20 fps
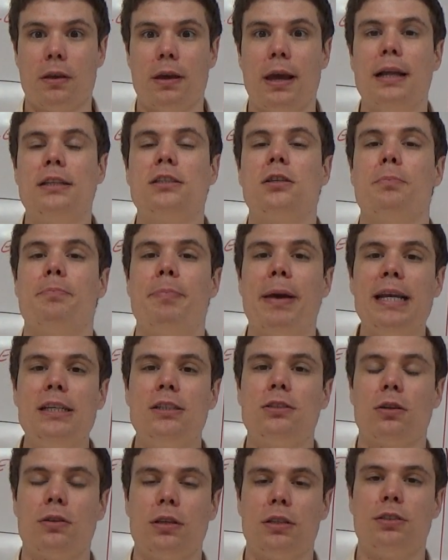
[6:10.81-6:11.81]
It's
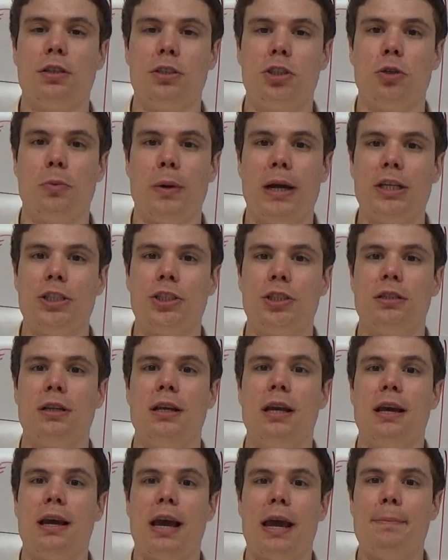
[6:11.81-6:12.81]
based on the situation
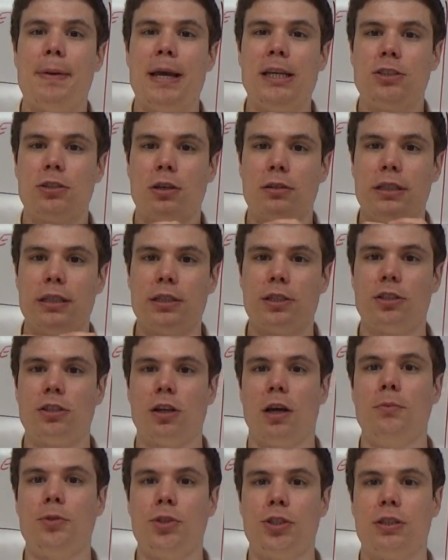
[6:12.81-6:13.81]
and based on the
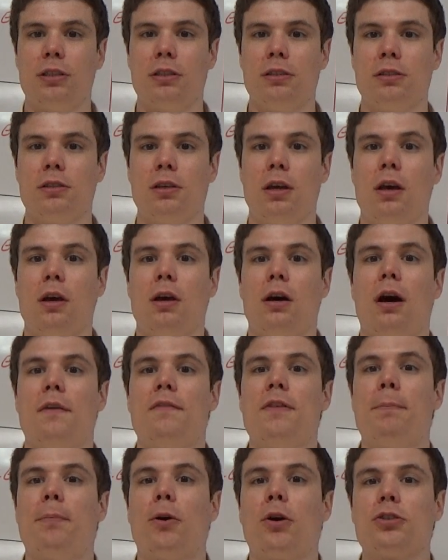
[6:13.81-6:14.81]
assumptions of
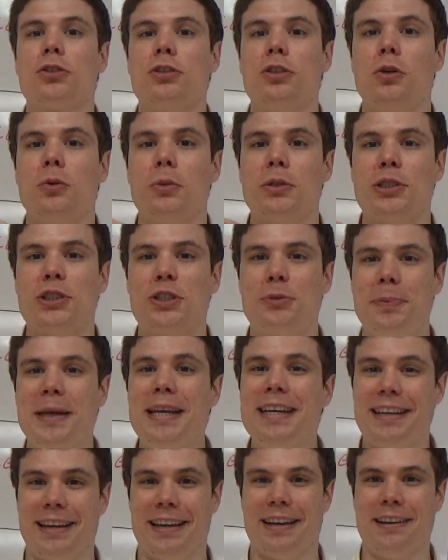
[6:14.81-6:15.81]
the person who is
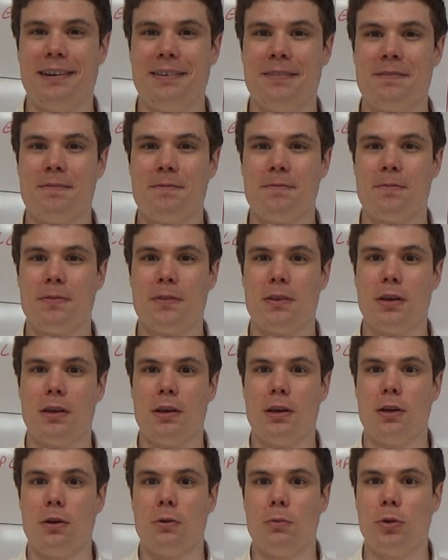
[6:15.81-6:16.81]
speaking,
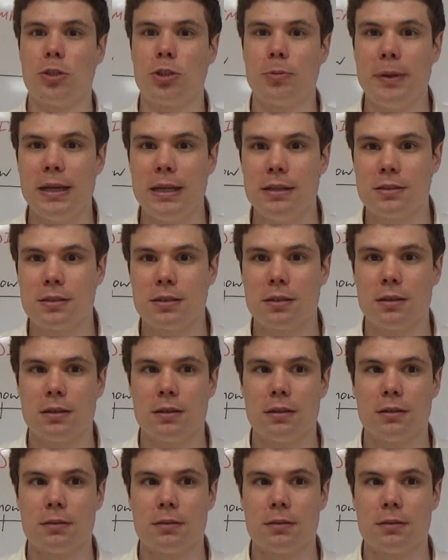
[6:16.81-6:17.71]
which means